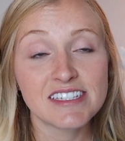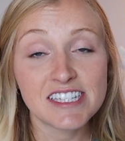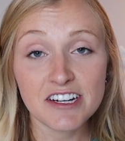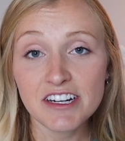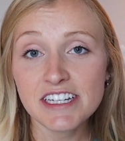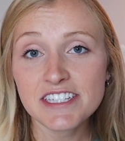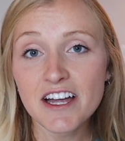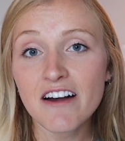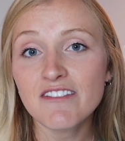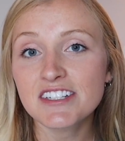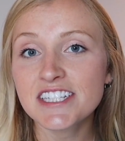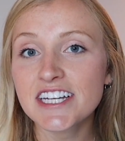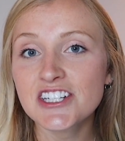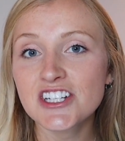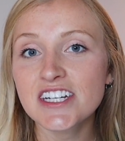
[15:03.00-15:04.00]
serious
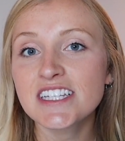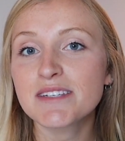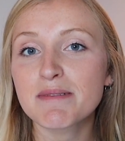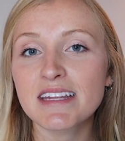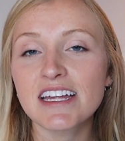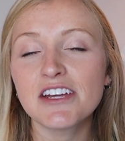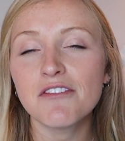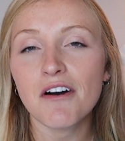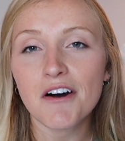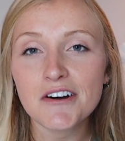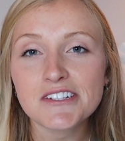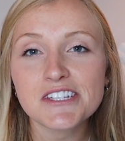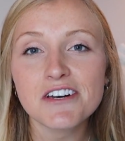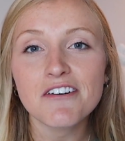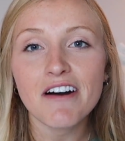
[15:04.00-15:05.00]
conversations, but then you
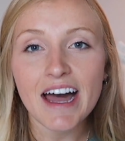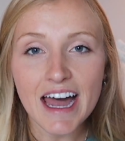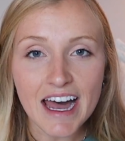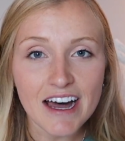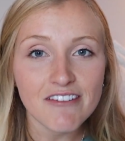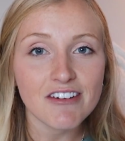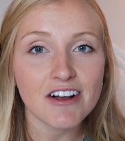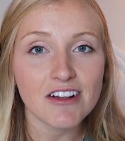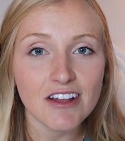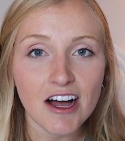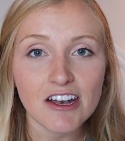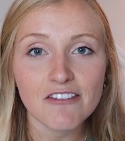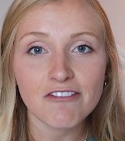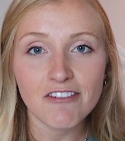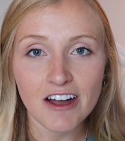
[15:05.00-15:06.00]
also have a
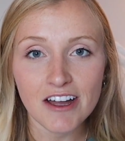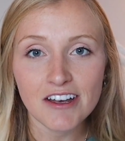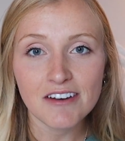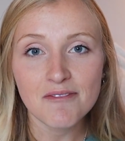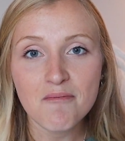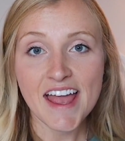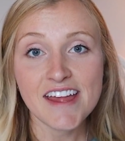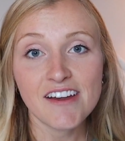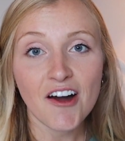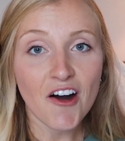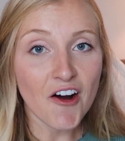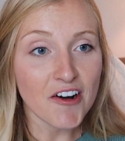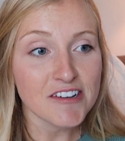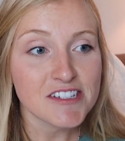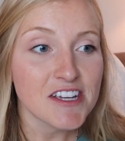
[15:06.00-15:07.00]
lot of fun. And
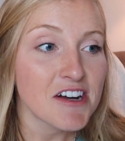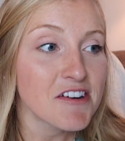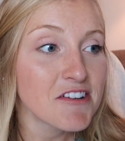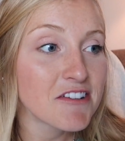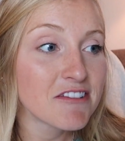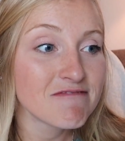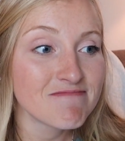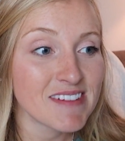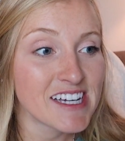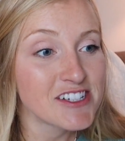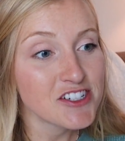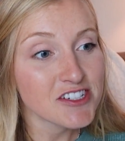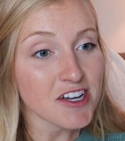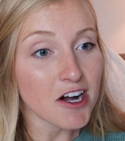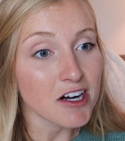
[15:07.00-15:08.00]
also, it's
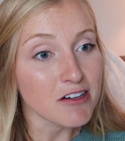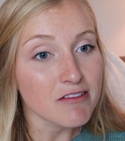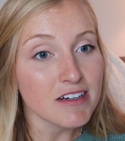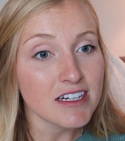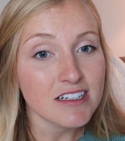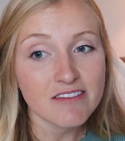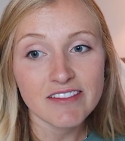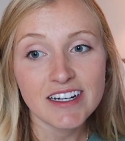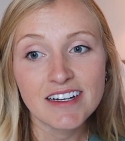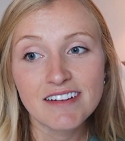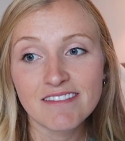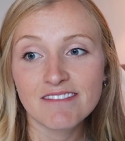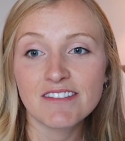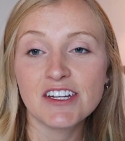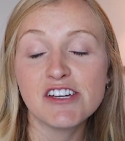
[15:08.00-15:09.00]
just awkward
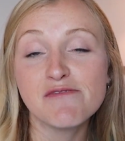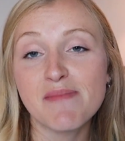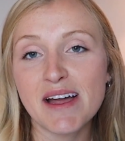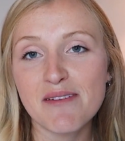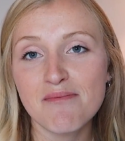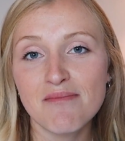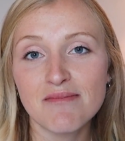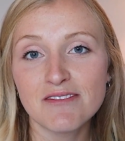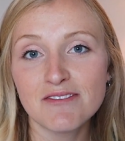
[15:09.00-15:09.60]
when you might